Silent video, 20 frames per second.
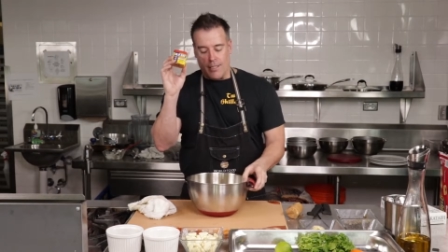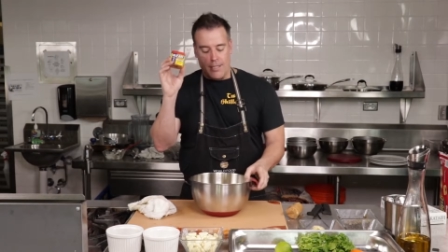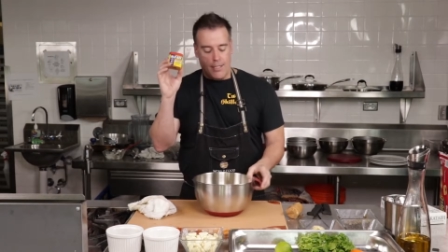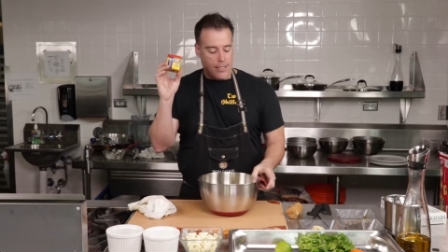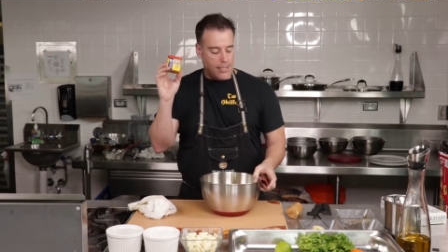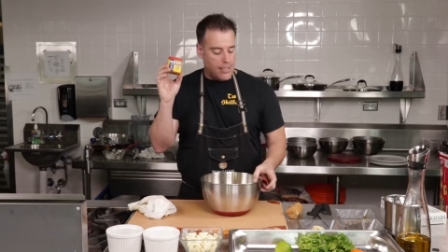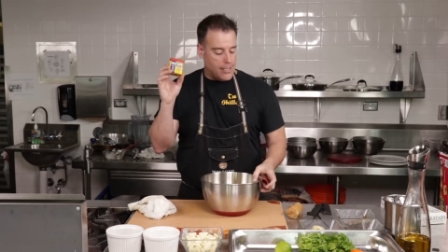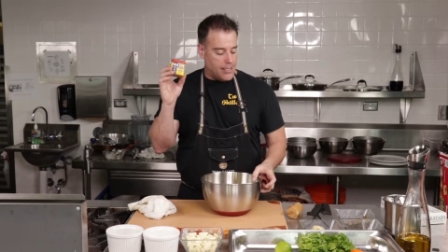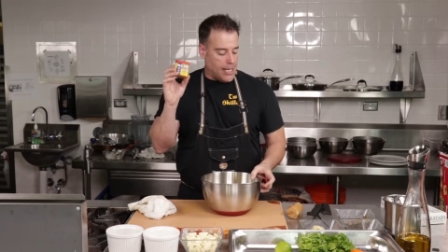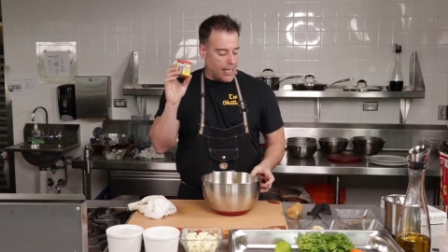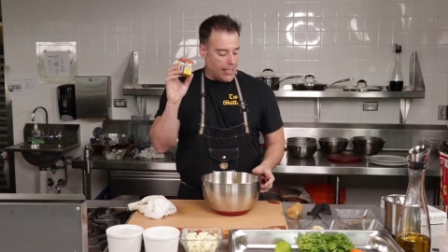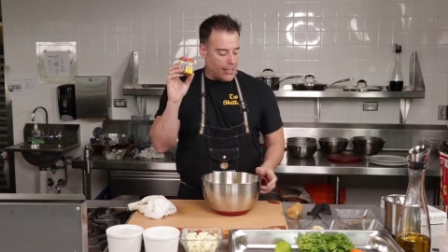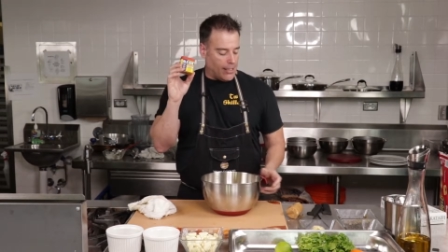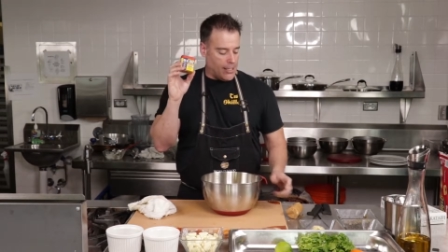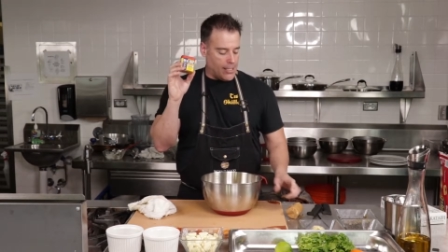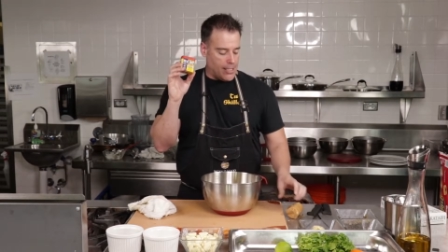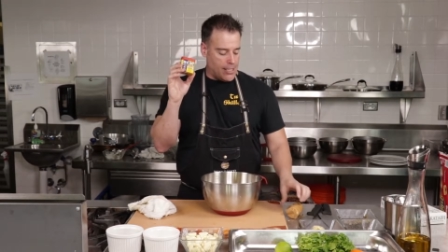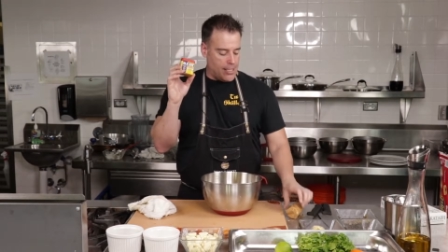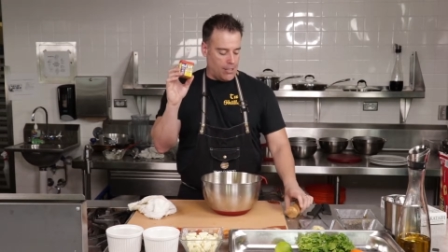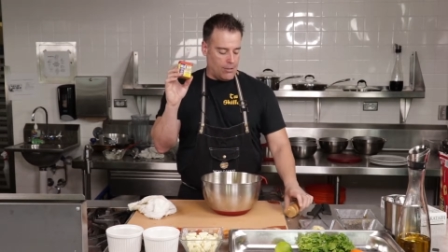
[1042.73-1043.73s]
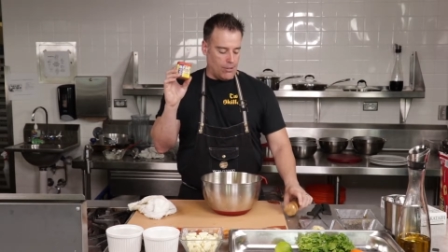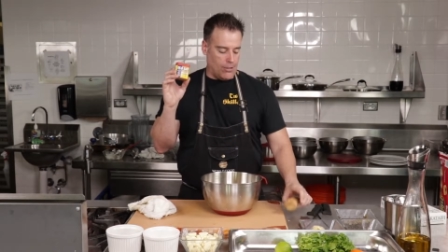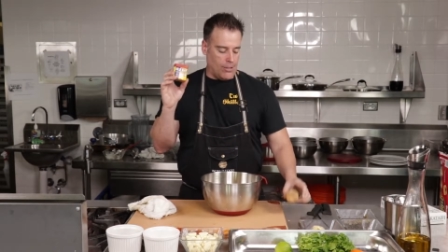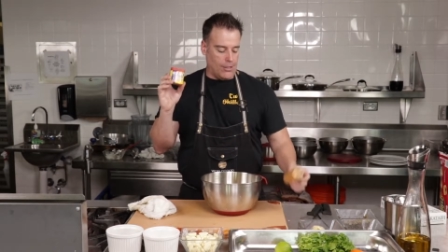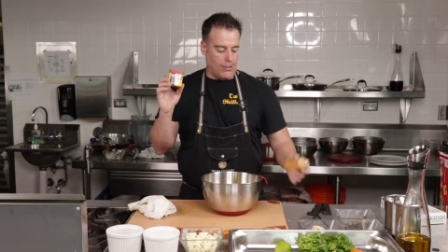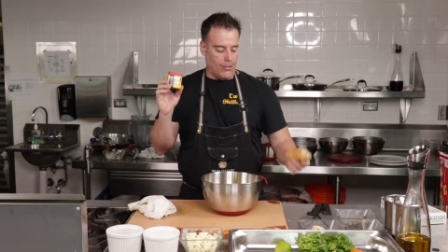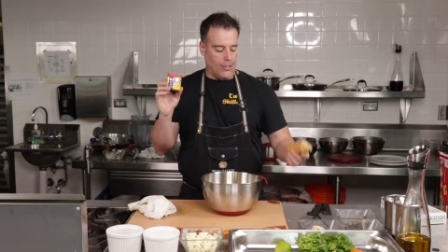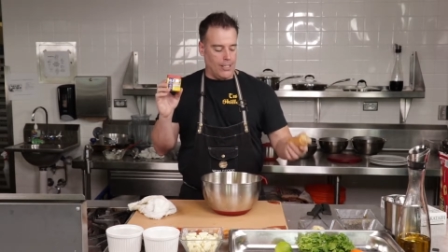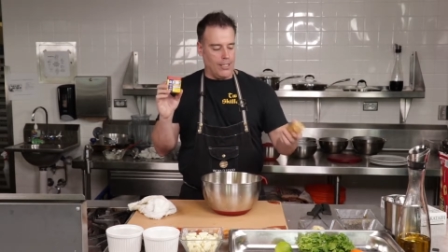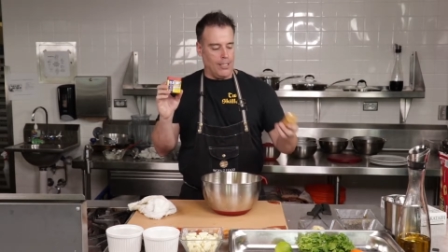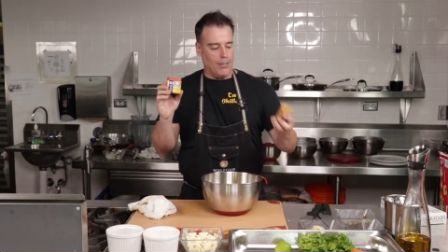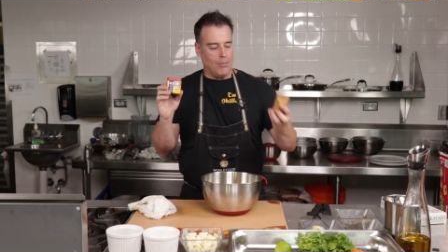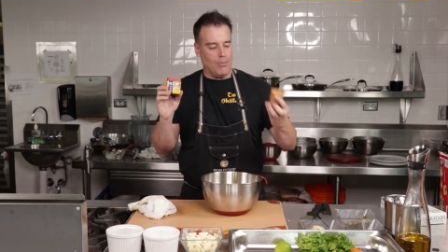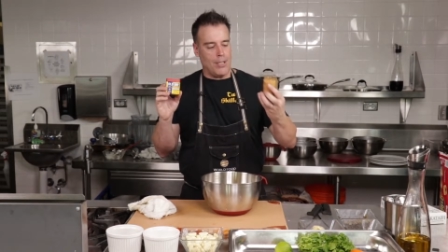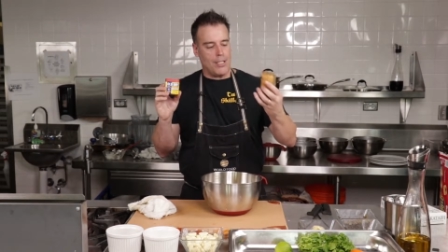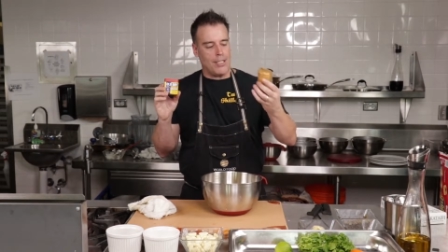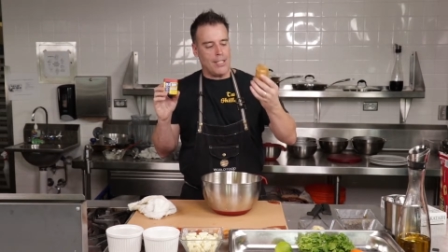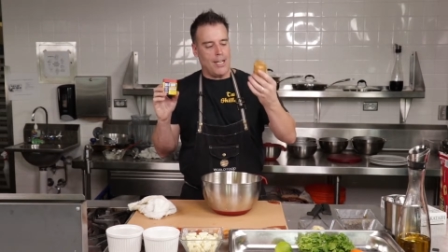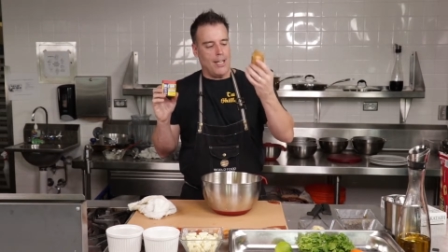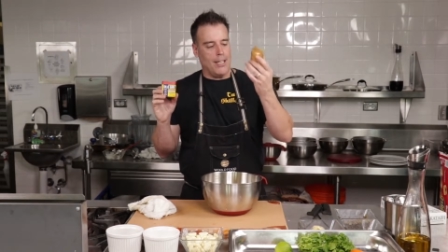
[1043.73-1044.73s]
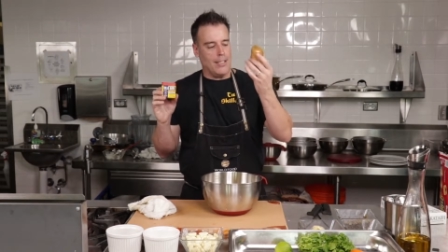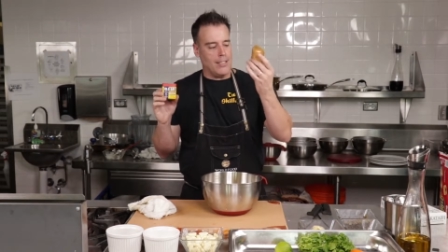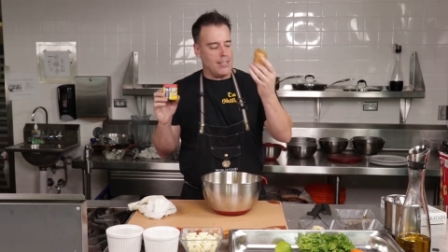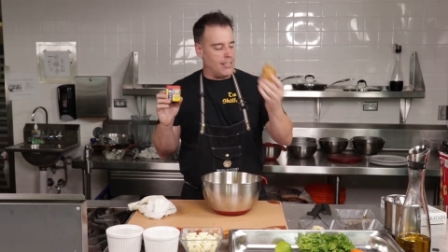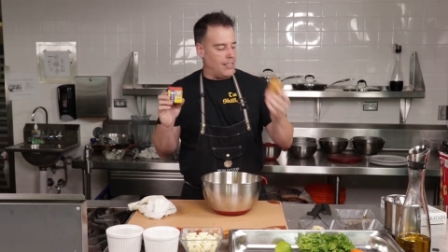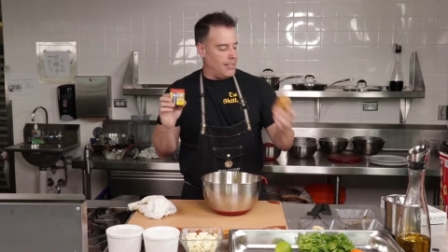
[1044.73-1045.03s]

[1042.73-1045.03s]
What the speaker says: second secret ingredient besides